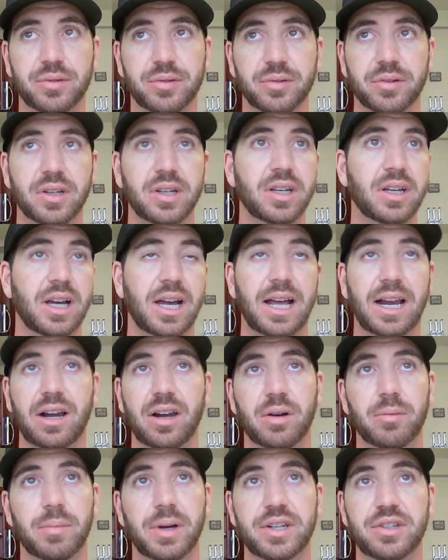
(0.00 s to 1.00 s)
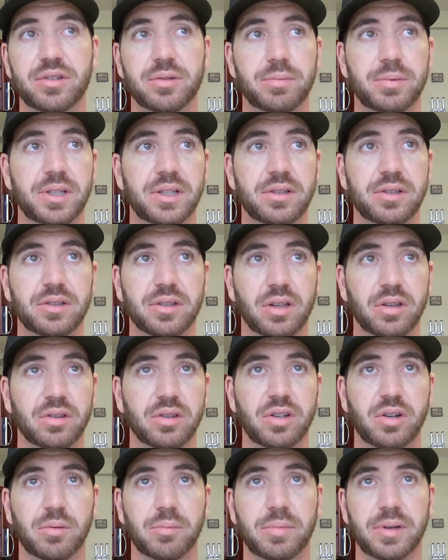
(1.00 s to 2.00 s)
And I don't know, might just be a
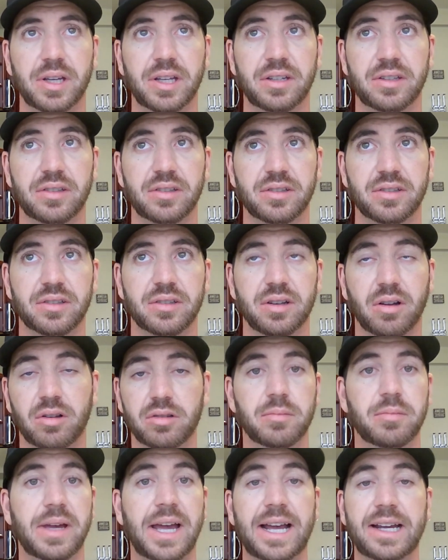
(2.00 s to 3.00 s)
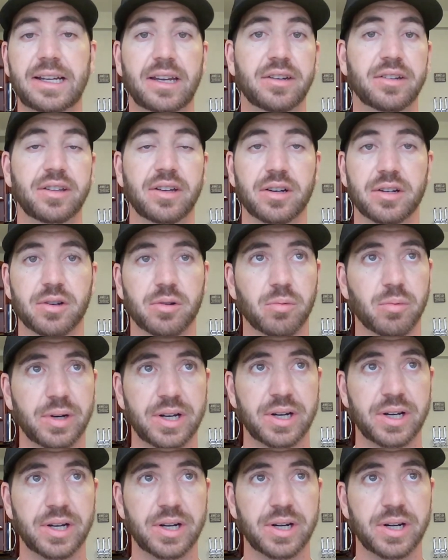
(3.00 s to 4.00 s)
little bit on the back end of their
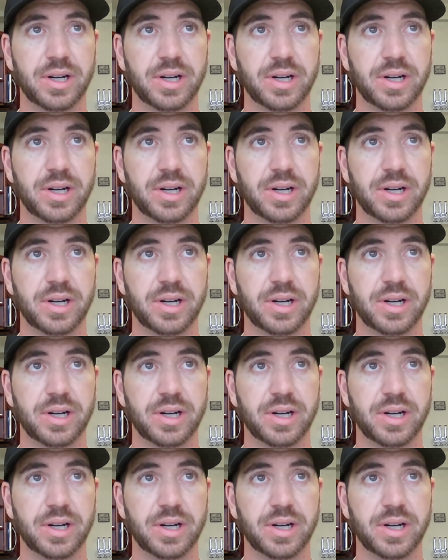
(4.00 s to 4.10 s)
career.